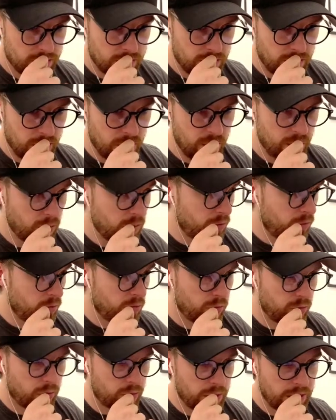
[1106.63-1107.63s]

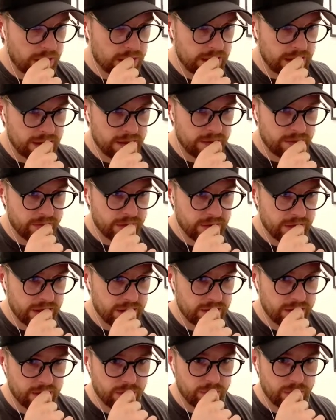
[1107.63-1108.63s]
Oh, I can't even
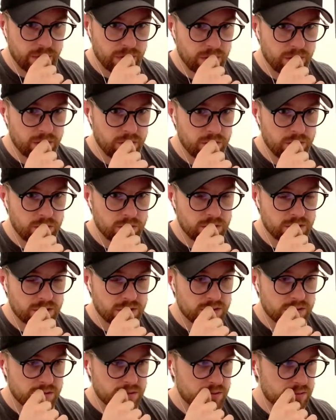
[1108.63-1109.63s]
get the
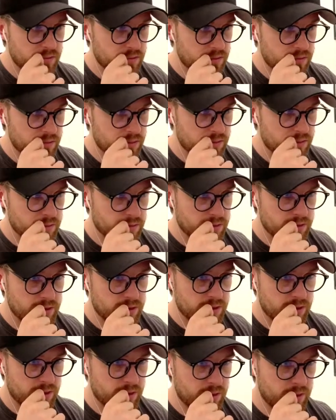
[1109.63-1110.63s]
balloons,
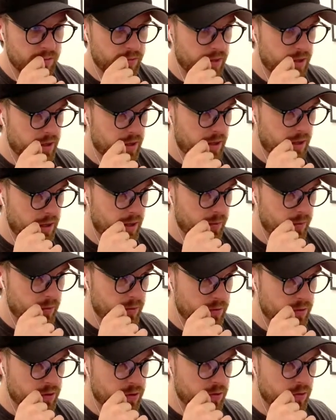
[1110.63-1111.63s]
so I'm not
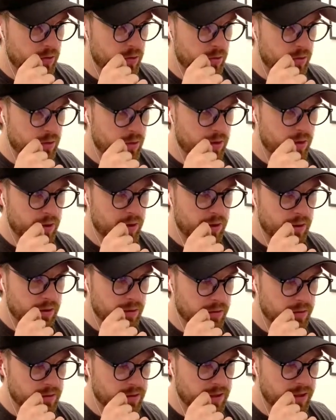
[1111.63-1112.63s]
able to uh,
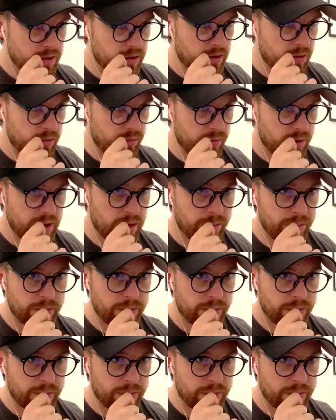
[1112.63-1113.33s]
see the whole map.